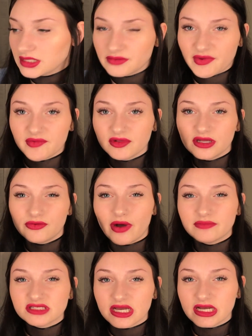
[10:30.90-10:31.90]
On the Maybelline
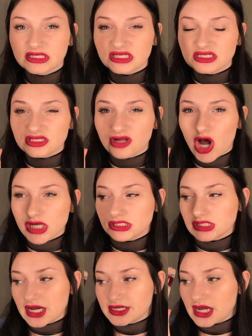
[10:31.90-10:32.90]
website, it says it
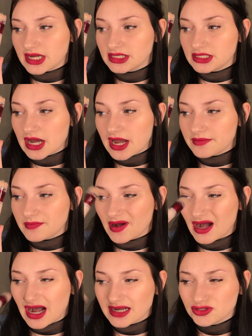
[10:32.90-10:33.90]
costs $9.99,
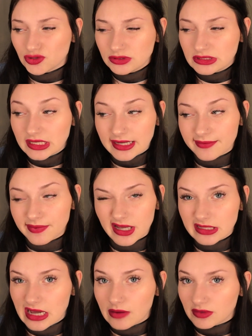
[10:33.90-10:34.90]
but I don't think I
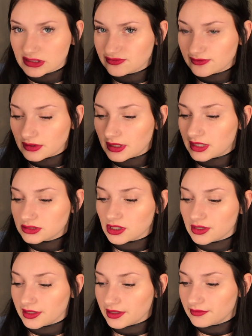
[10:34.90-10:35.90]
paid that much for it at
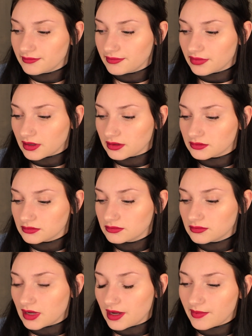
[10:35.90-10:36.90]
Target, but
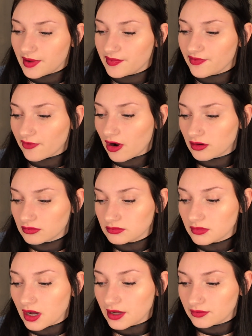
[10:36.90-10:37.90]
I might be wrong.
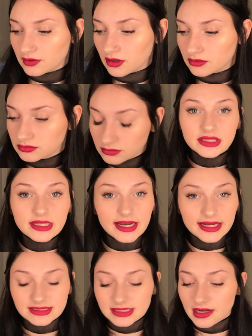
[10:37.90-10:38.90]
I don't know. The
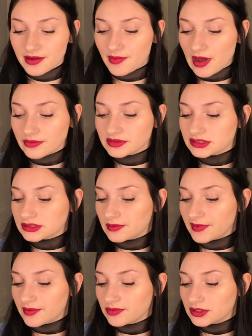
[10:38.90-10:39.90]
next thing I bought was the
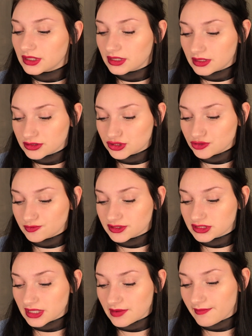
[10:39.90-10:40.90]
Maybelline
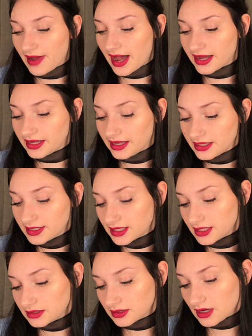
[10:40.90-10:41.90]
Superstay Matte Ink
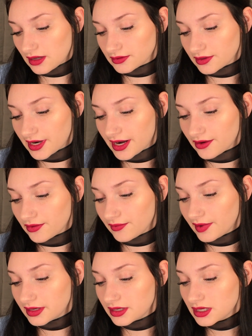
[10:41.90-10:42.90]
in the color
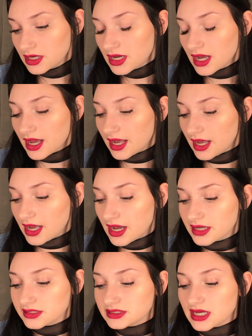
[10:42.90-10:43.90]
Heroin,
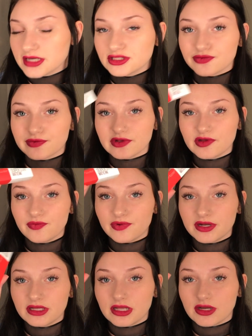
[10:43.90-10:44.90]
and it's a really
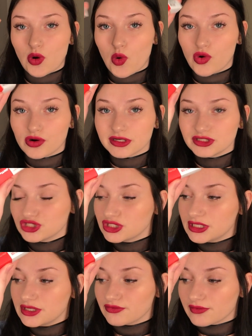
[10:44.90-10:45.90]
pretty like
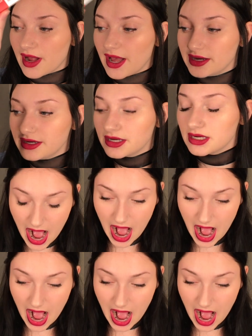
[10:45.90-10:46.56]
orangey red.